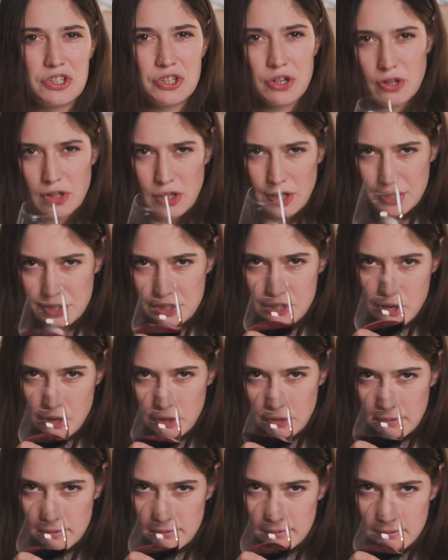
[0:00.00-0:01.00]
chocolate
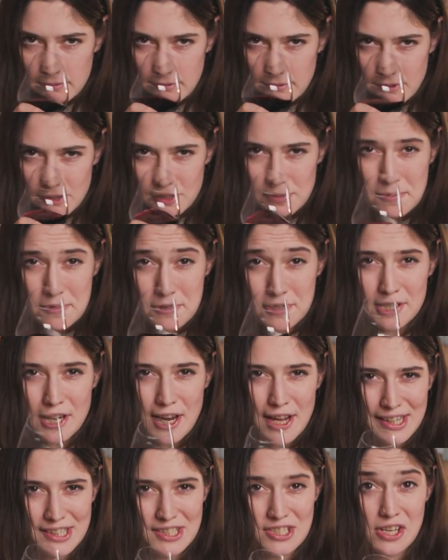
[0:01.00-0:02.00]
too. It's almost
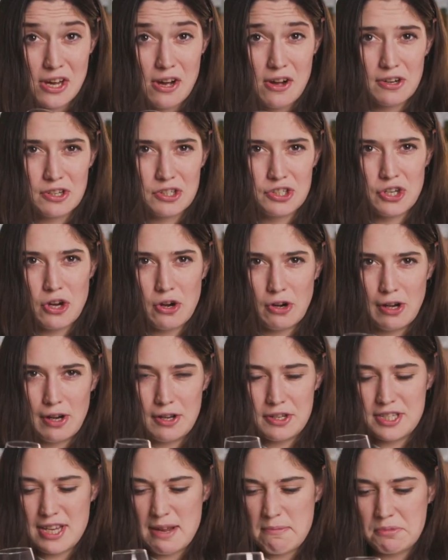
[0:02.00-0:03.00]
like dark
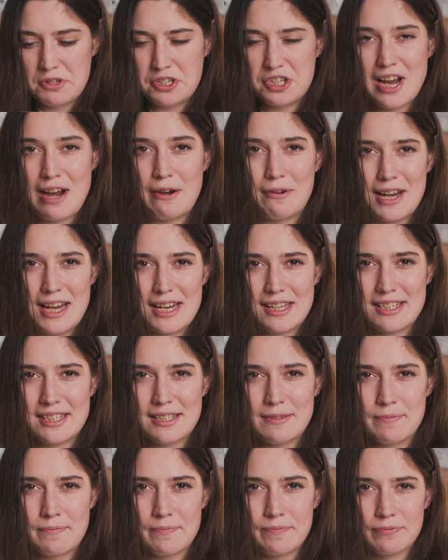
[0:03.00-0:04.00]
chocolate dipped cherries.
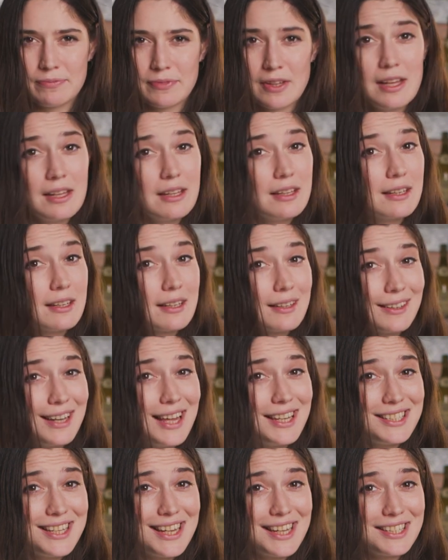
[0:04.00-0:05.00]

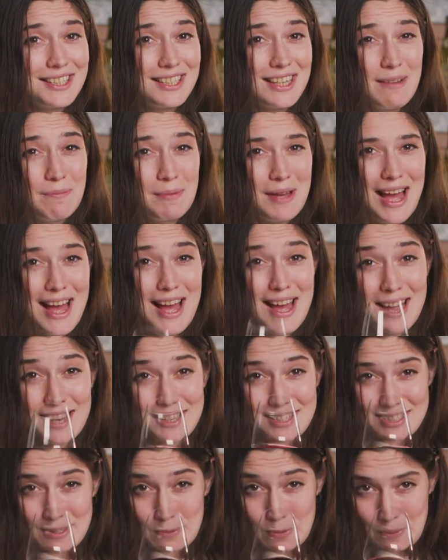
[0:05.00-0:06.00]
Let's take a sip
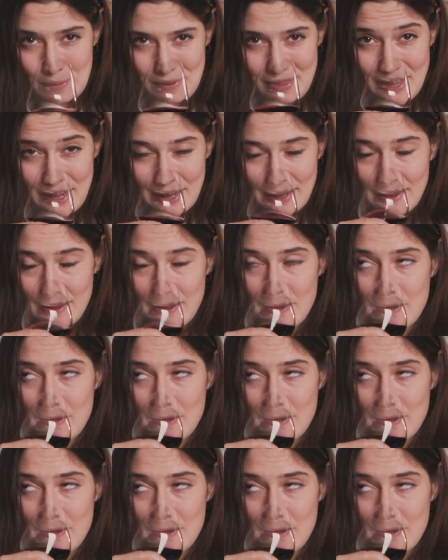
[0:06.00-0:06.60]
and see what we think.